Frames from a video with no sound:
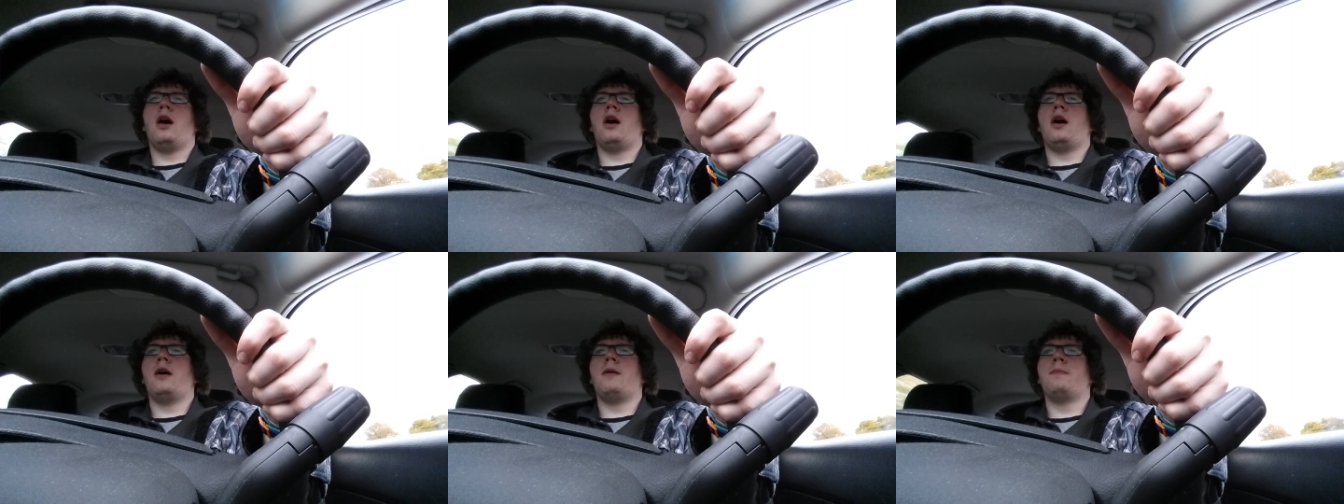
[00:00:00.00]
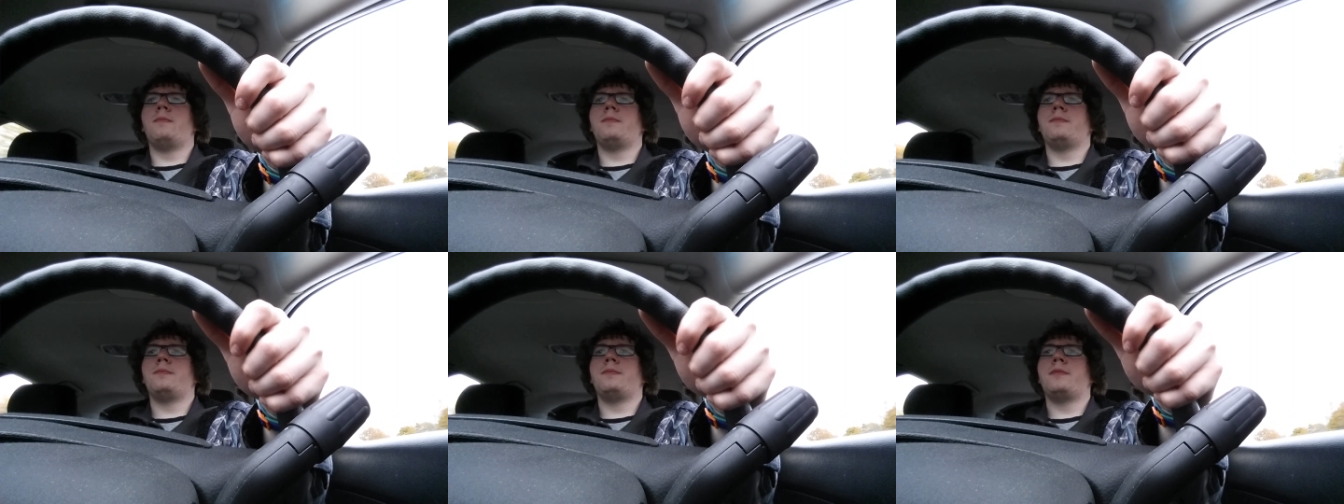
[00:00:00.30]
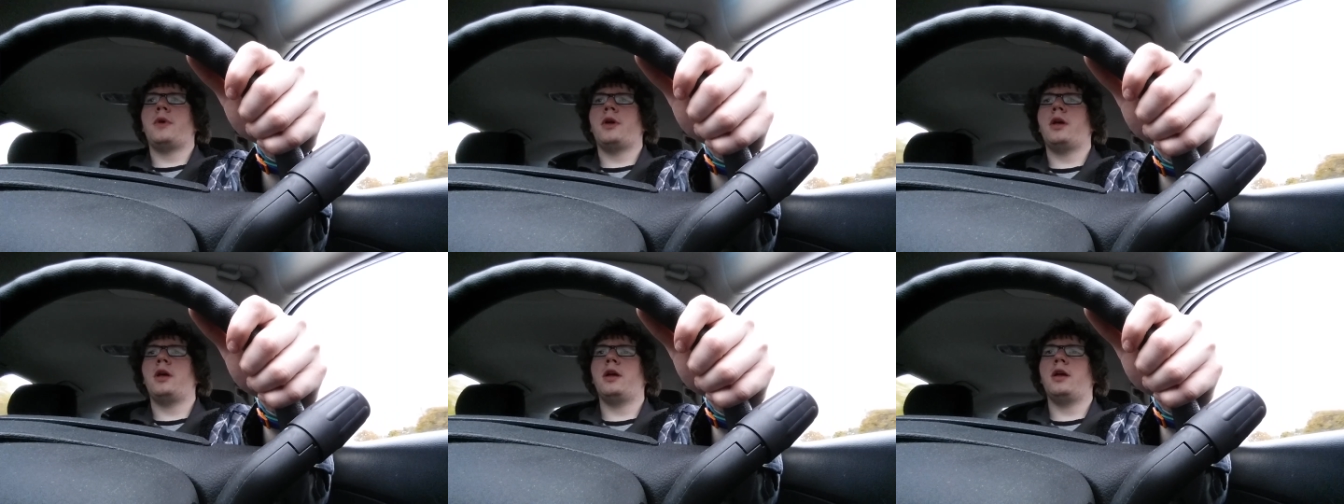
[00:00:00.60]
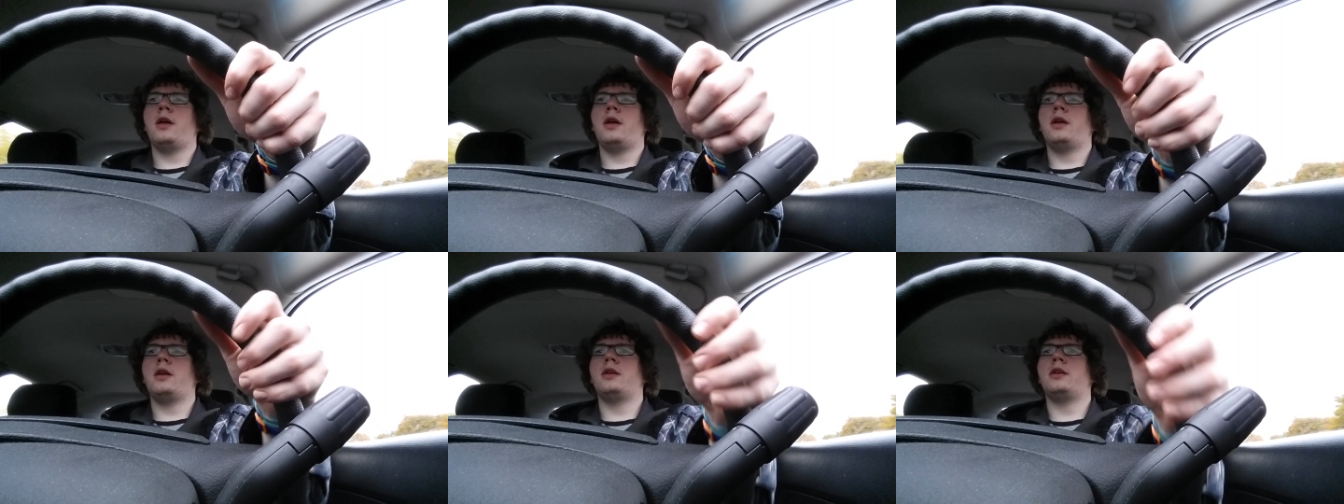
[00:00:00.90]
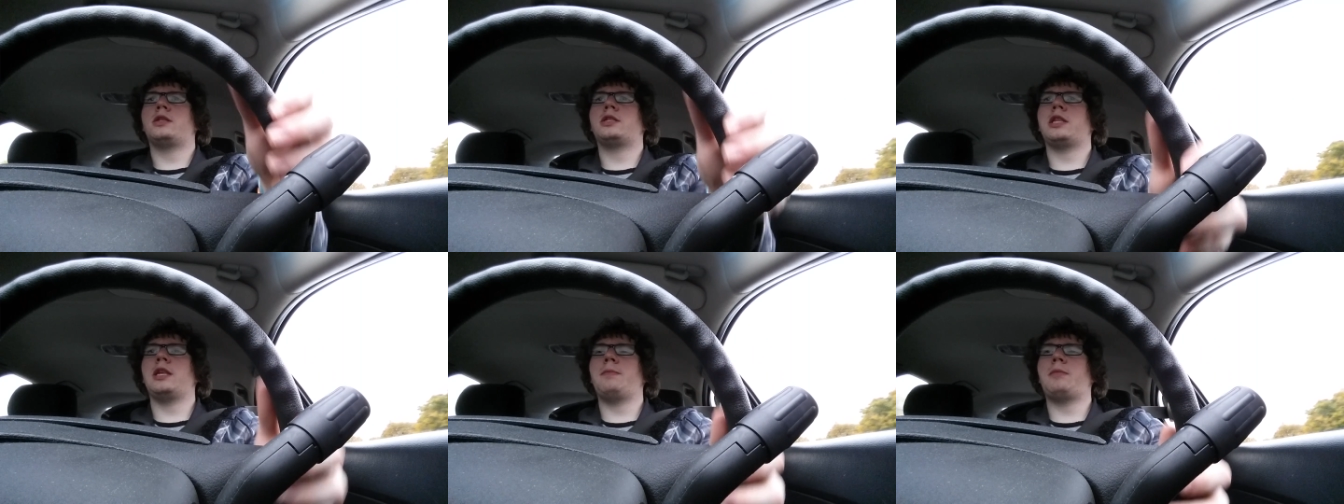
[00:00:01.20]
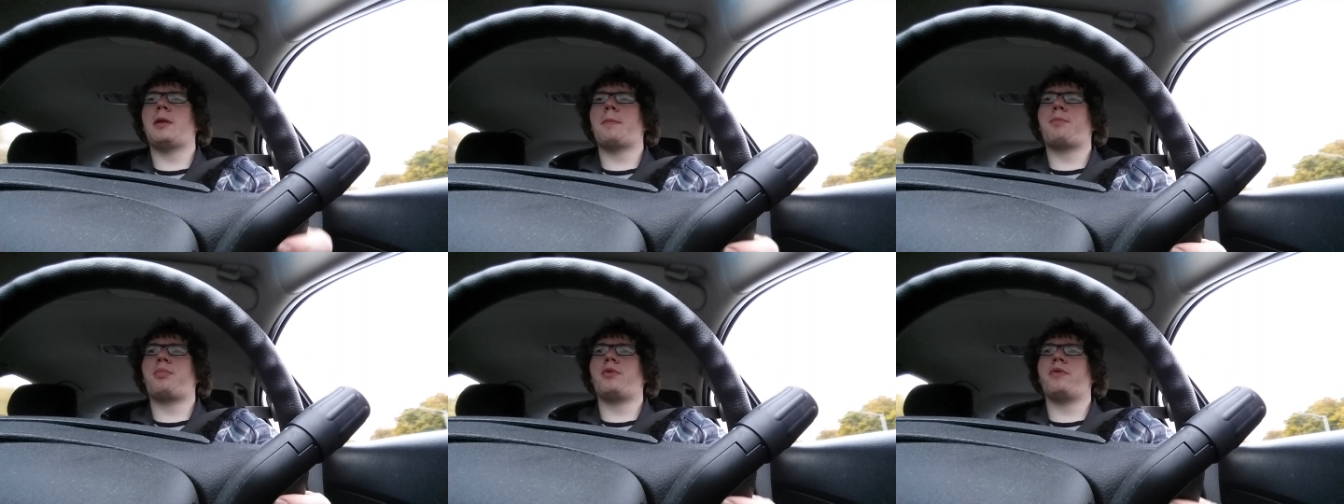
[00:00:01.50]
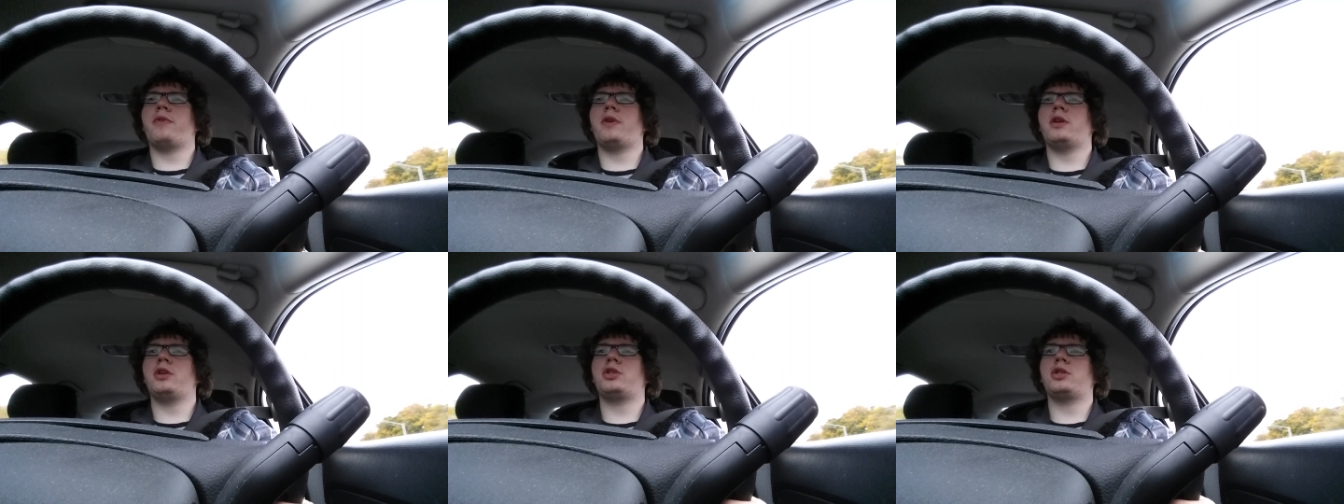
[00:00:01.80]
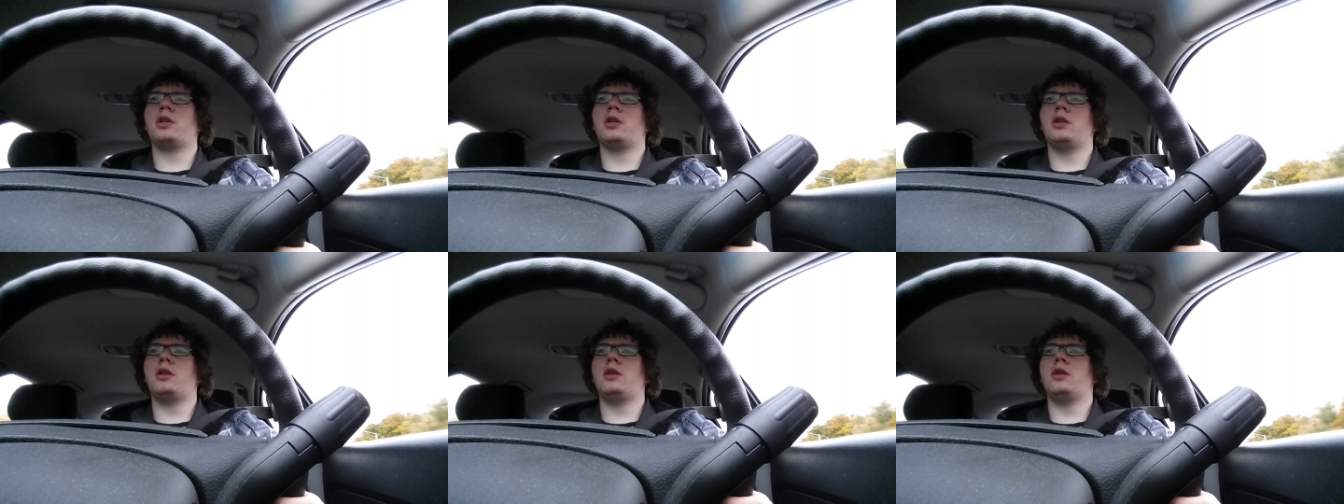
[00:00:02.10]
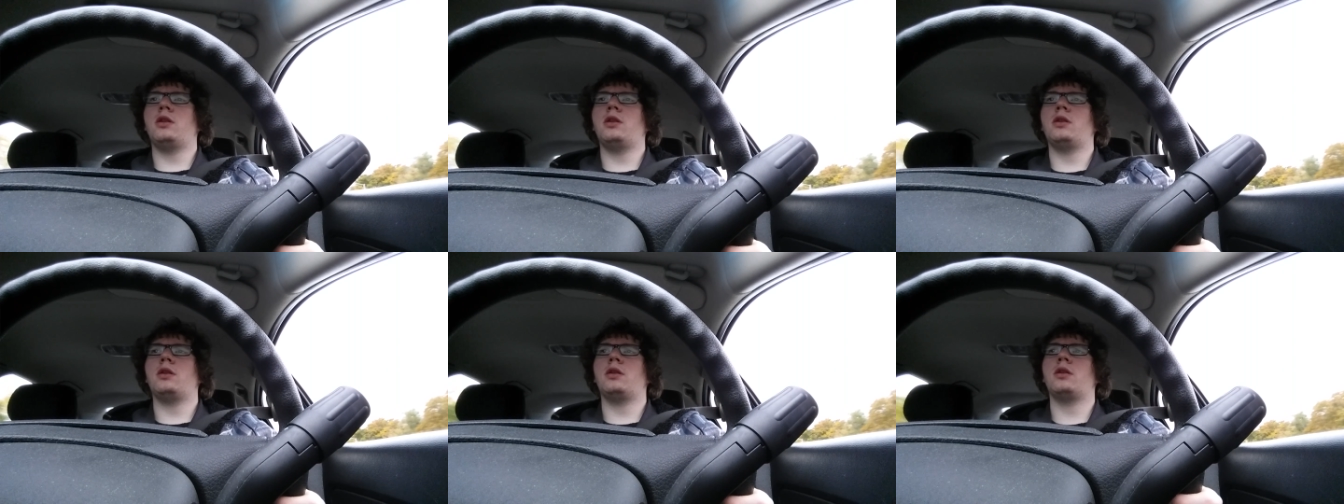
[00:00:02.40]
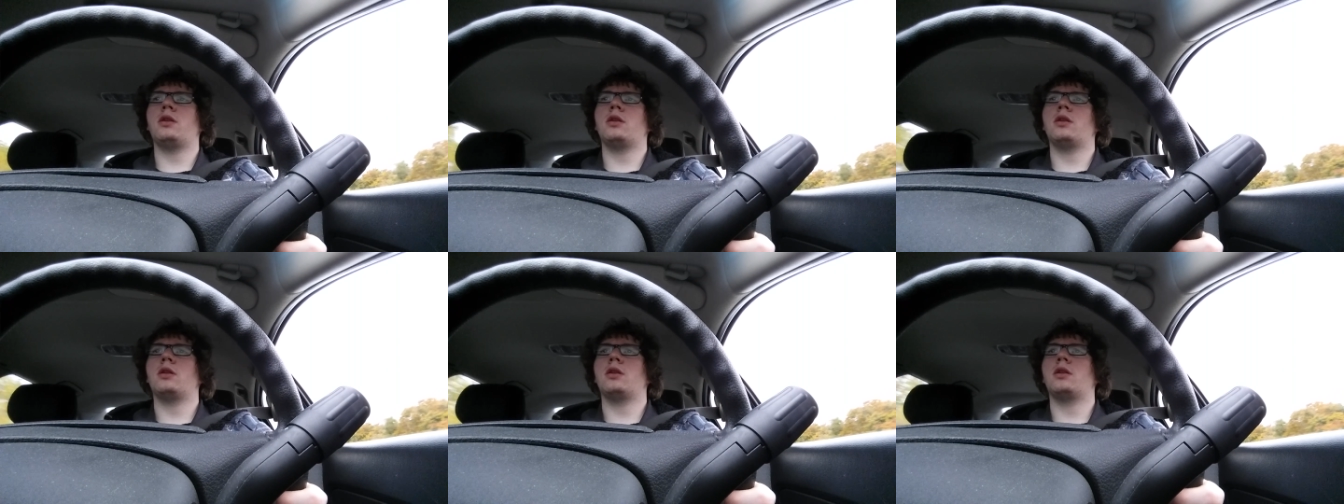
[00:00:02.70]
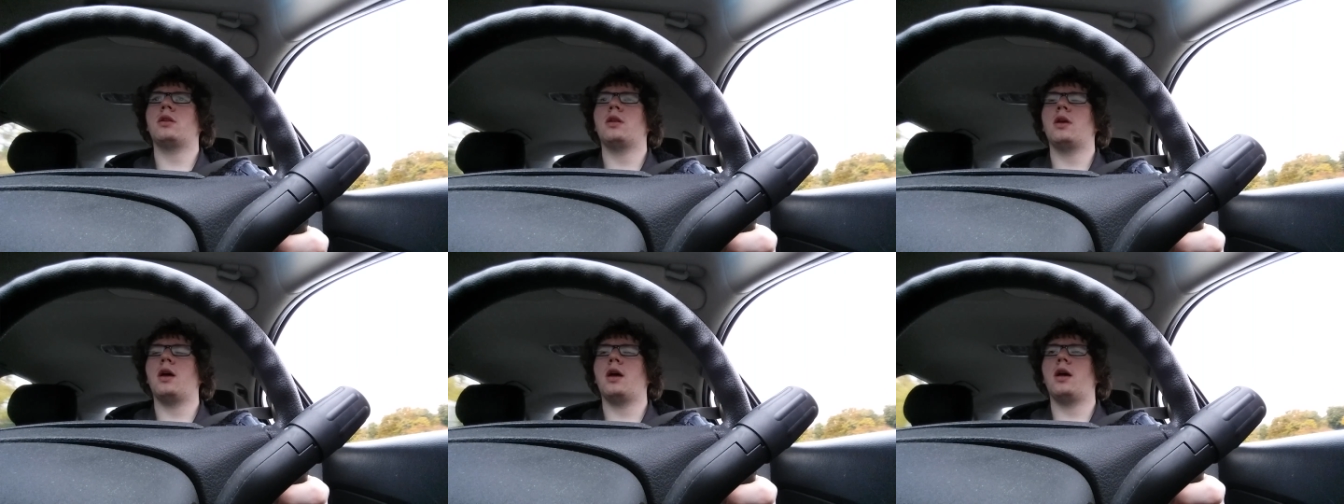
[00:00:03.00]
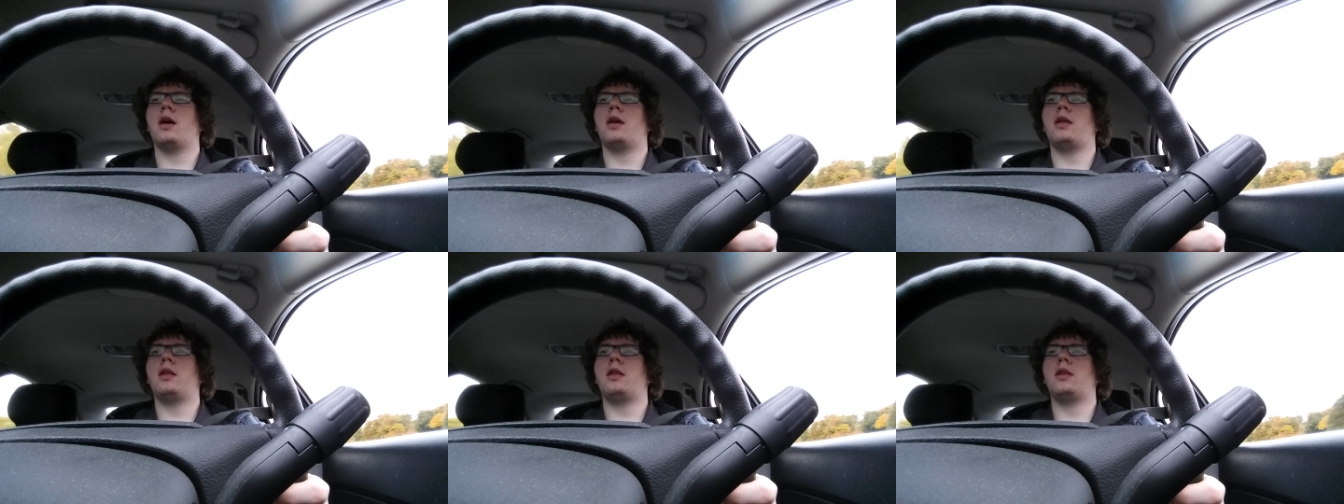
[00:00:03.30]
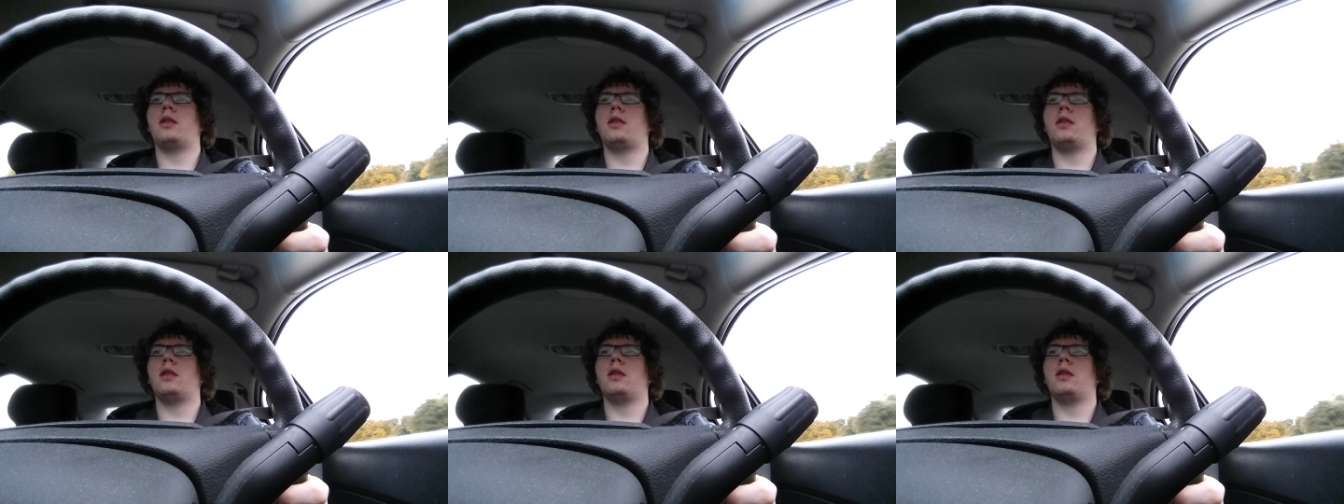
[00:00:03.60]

Um, sleep deprivation, uh,